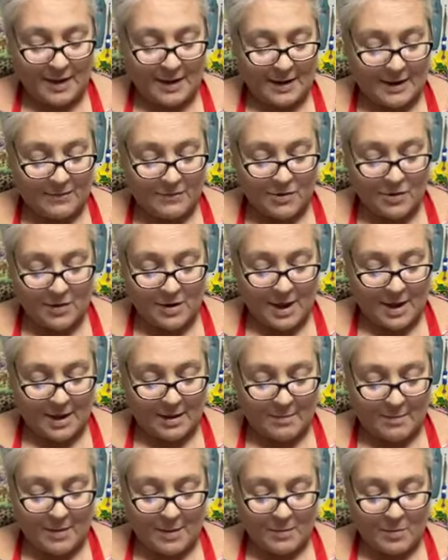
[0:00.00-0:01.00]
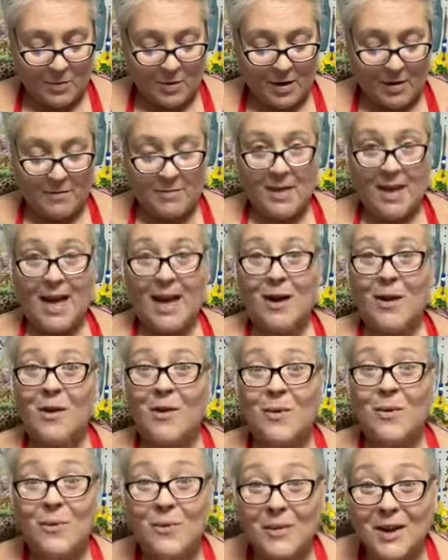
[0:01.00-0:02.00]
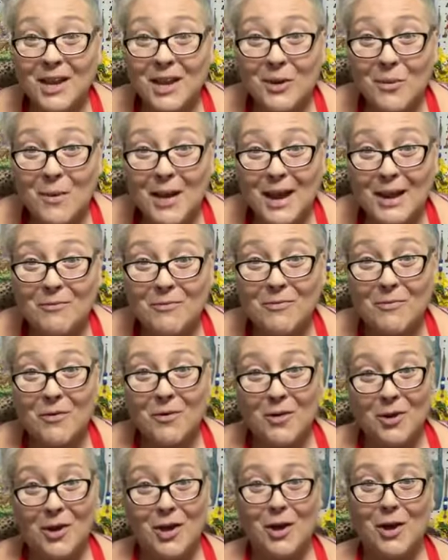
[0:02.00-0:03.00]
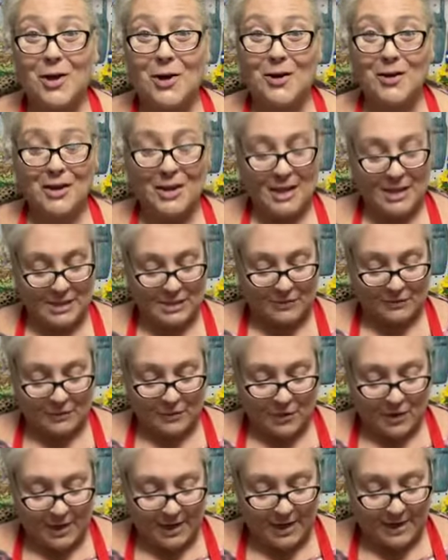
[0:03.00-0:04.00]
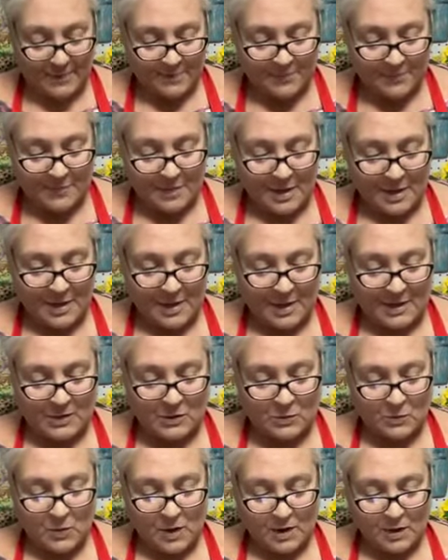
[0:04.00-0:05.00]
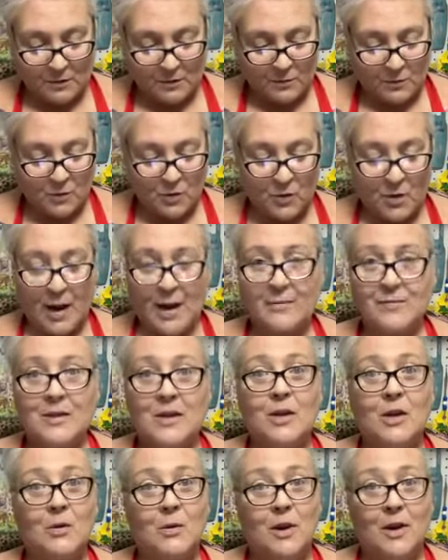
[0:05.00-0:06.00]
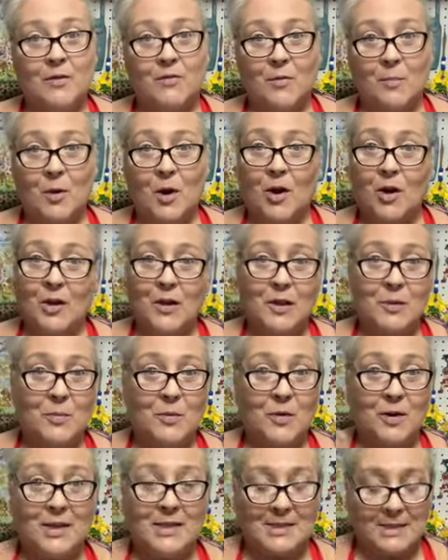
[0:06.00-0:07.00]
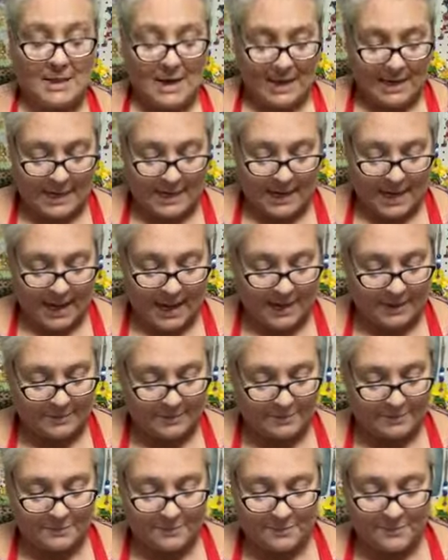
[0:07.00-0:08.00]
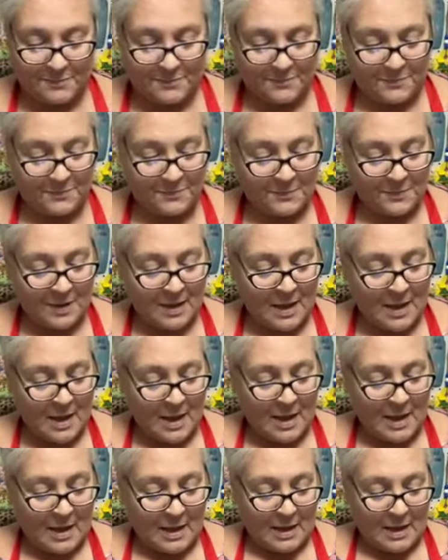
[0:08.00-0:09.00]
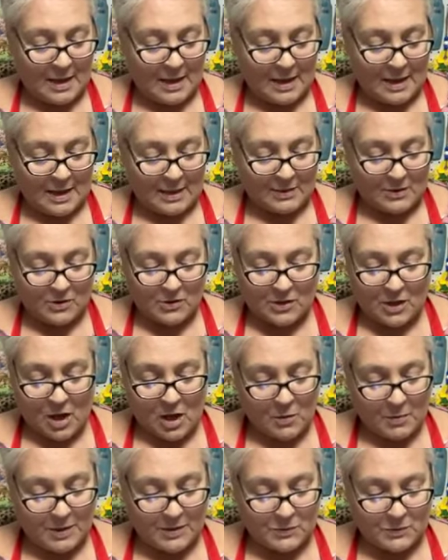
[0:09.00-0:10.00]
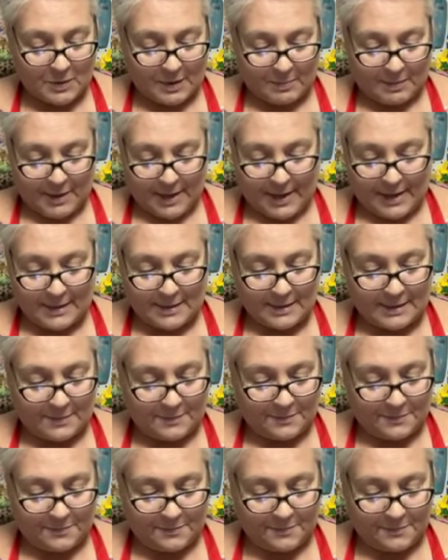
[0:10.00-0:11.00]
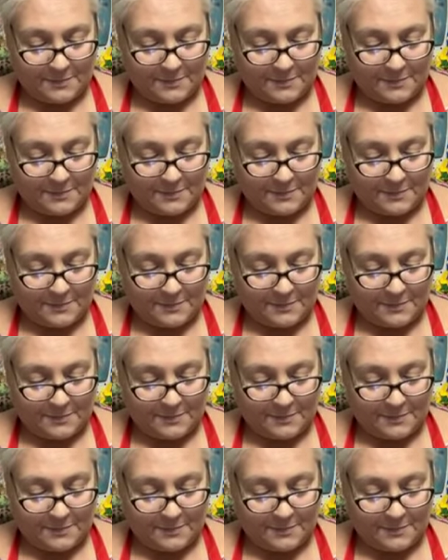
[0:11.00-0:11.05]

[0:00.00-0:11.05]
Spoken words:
And if you're not a member of that, what are you waiting for, y'all? It's free. It's wonderful crafting going from early in the morning to late at night. And there's always replays.